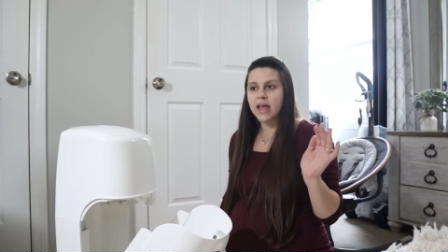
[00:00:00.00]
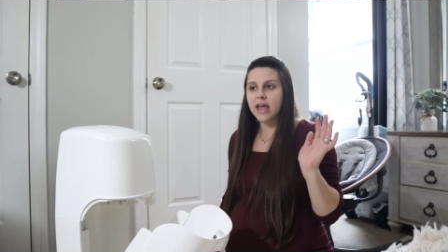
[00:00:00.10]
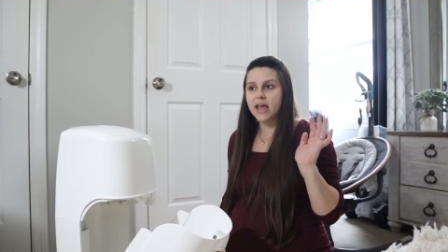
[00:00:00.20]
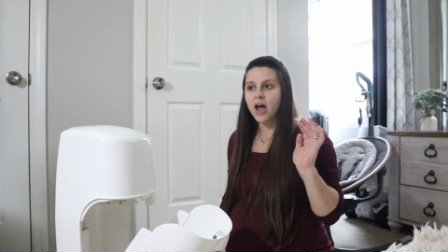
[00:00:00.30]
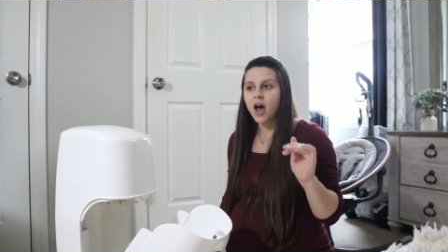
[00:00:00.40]

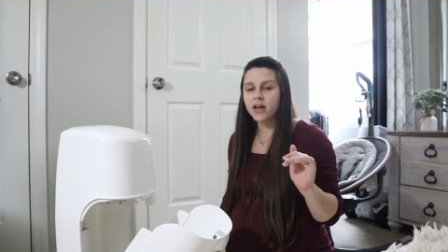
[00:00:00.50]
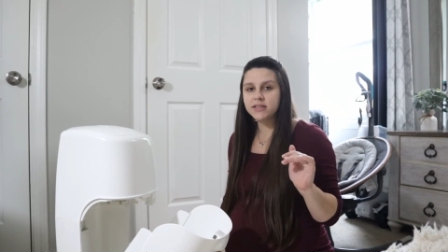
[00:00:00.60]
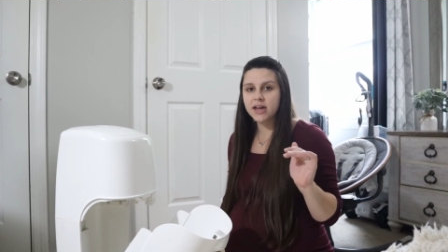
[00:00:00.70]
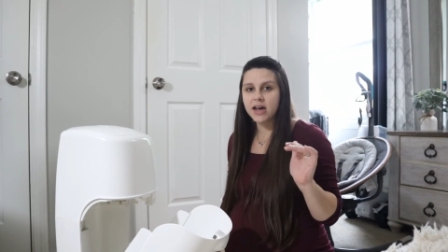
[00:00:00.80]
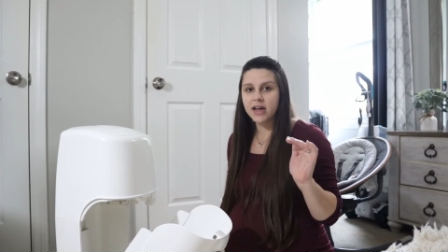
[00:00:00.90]
a
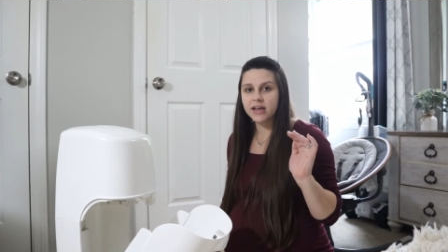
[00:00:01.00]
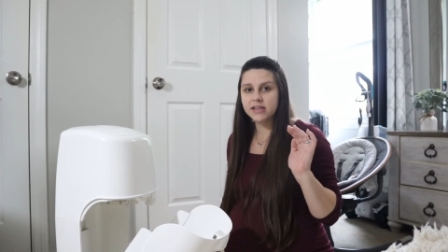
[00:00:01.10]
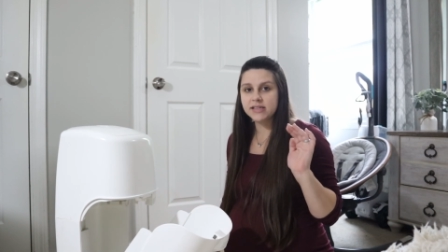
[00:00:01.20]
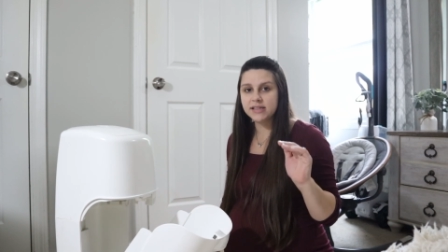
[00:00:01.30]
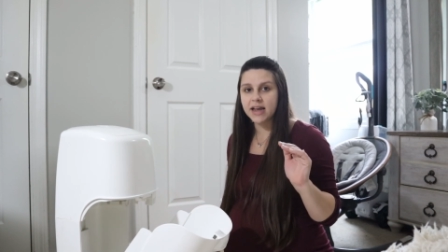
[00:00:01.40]

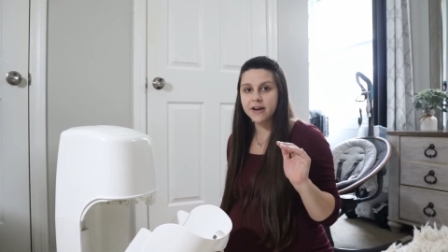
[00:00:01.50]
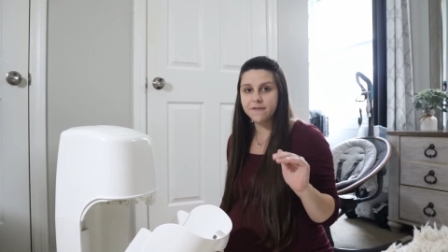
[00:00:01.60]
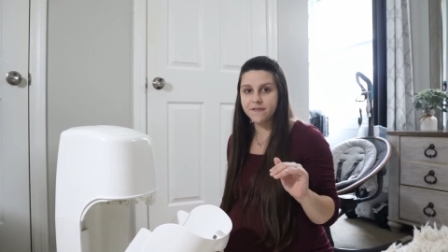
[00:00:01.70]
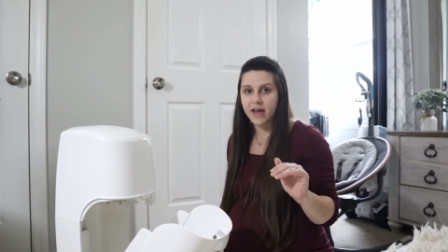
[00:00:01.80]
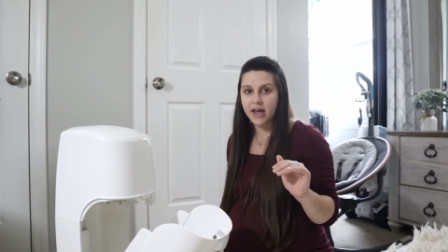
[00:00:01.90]
Hyundai
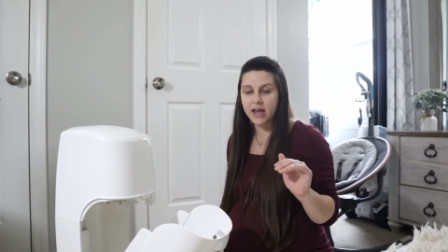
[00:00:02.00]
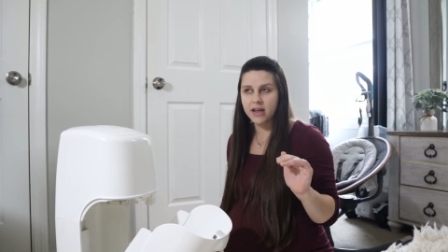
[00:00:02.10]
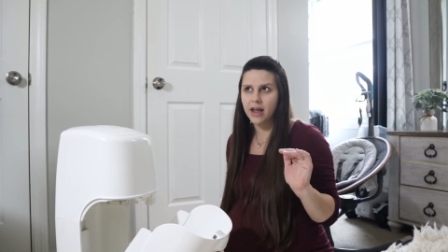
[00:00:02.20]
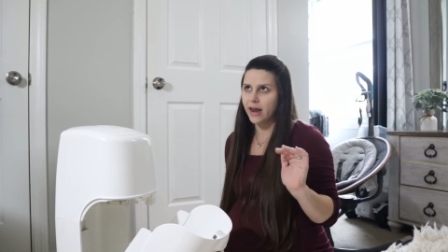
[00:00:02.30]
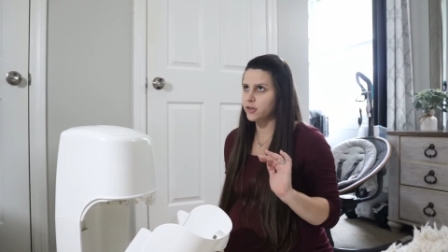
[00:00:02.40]
Santa
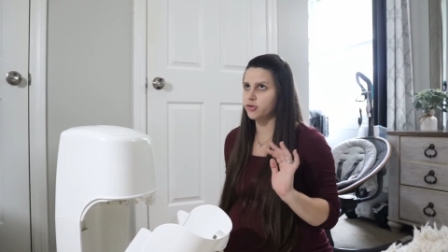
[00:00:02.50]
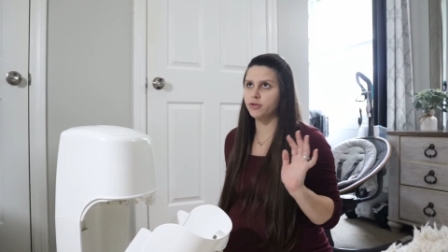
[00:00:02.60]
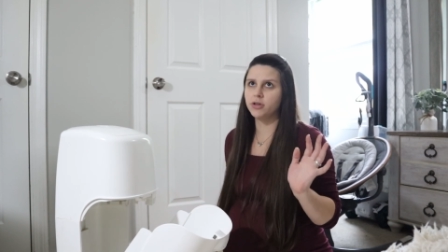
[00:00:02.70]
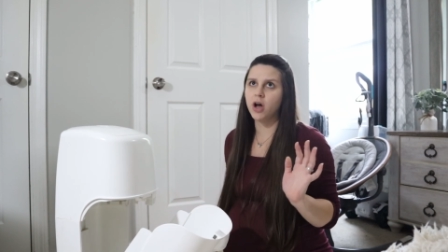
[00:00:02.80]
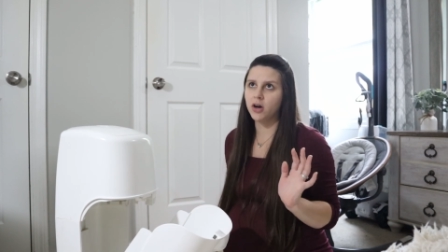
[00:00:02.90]
Fe
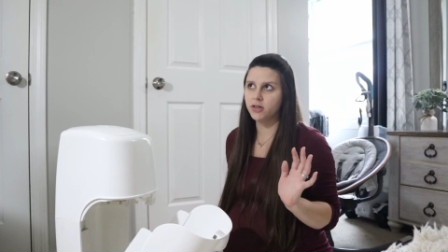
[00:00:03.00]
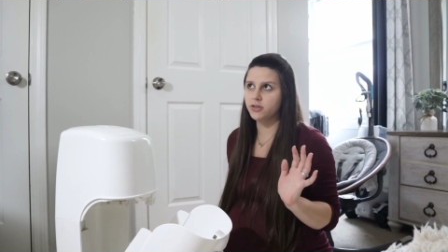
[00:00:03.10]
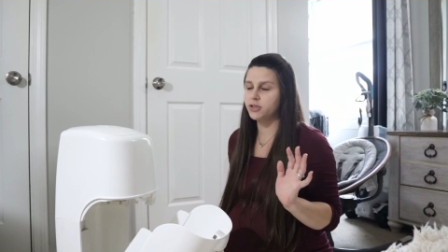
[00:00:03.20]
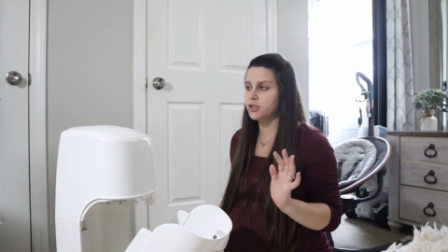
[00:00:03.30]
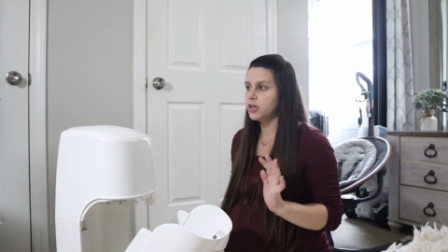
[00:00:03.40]
extra
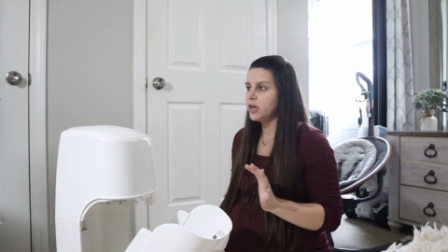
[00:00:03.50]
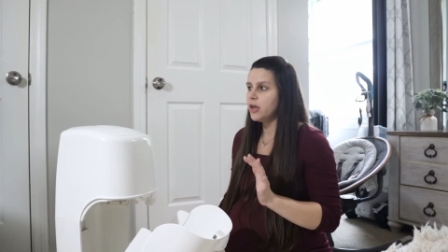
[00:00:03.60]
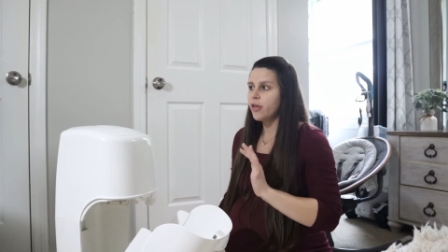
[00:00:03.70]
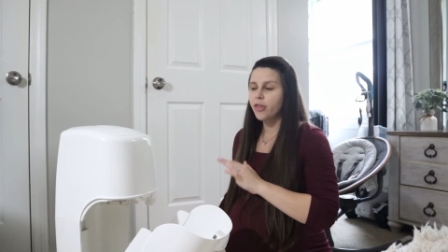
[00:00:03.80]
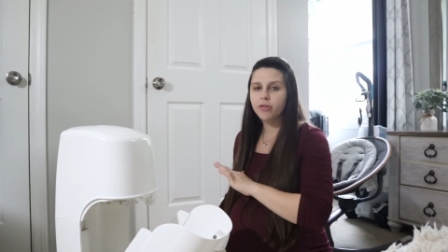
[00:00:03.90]
large.
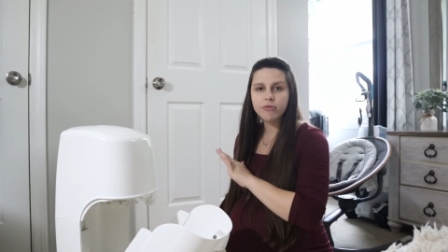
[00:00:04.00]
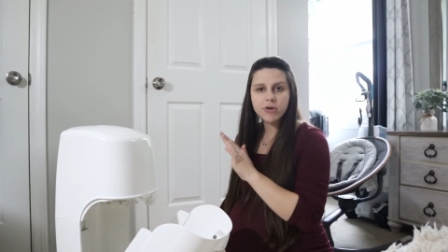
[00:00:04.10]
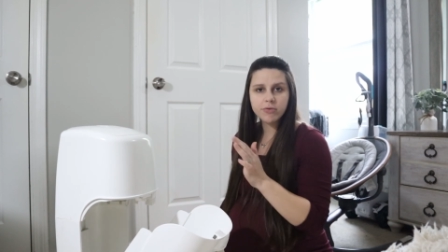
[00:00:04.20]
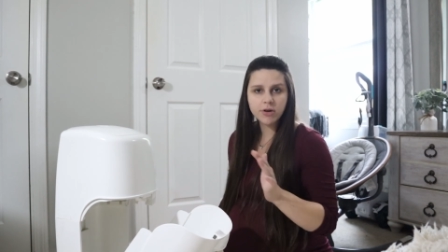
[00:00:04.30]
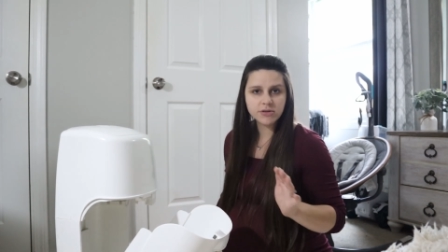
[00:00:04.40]

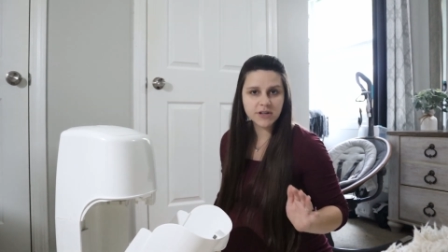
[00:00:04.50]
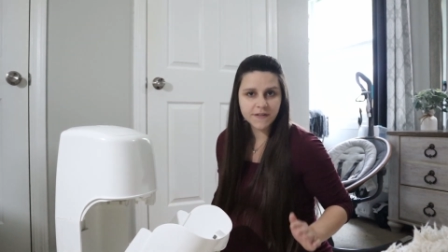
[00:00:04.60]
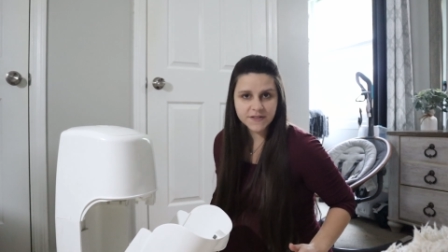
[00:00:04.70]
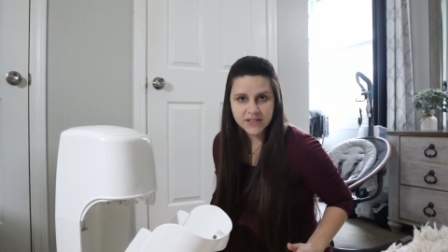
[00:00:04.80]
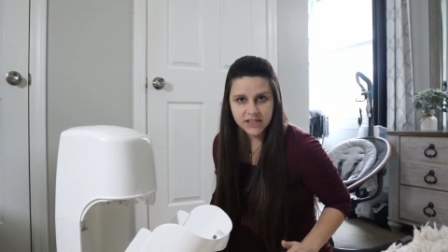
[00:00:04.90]
Three rows
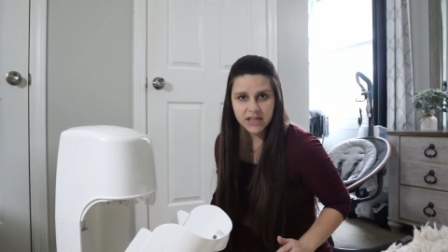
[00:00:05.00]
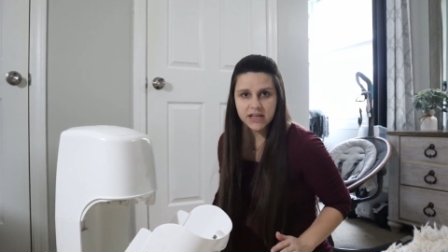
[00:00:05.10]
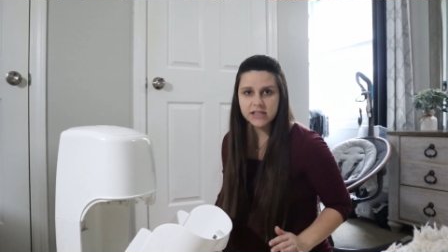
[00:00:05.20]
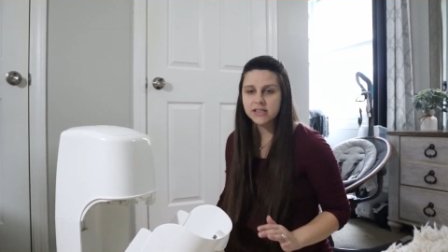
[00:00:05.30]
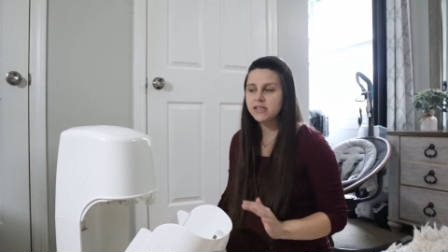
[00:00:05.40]
of
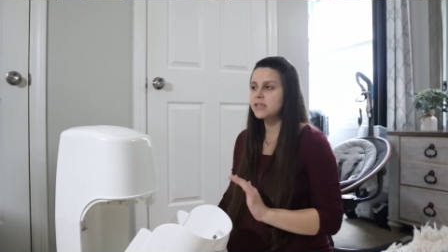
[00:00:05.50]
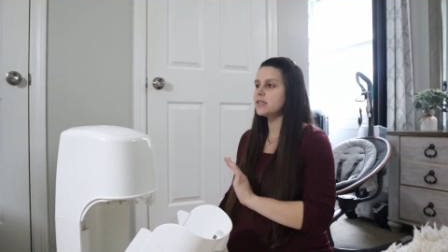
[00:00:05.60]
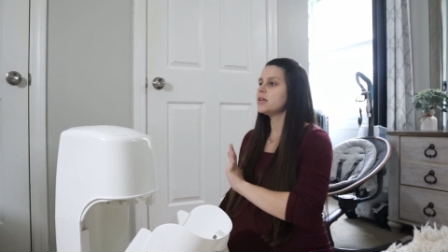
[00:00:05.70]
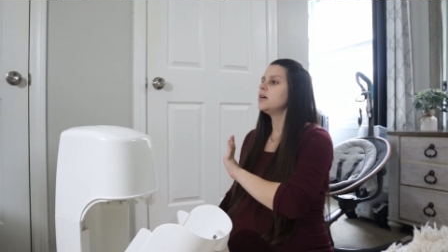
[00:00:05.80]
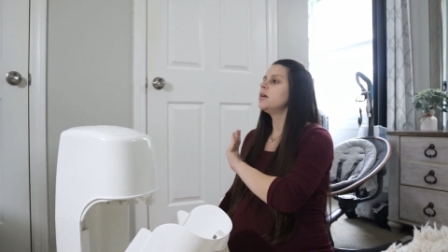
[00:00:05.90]

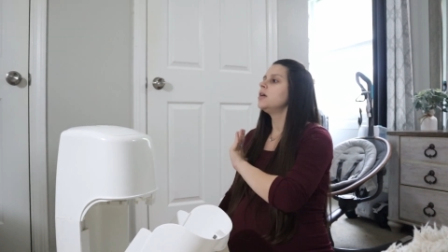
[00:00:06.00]
seats.